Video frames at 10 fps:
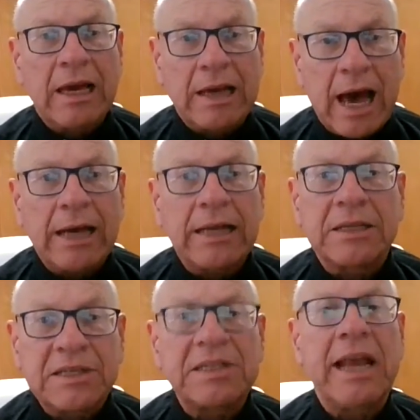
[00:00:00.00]
God,
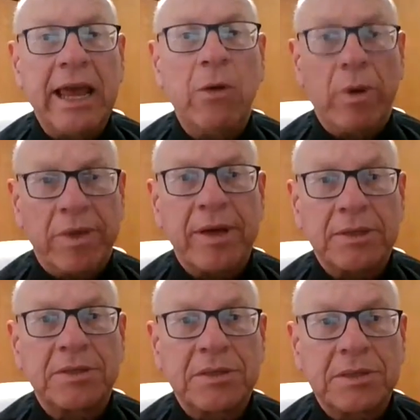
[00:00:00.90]
stay with
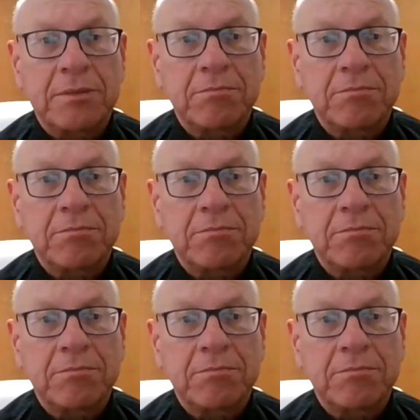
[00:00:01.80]
us.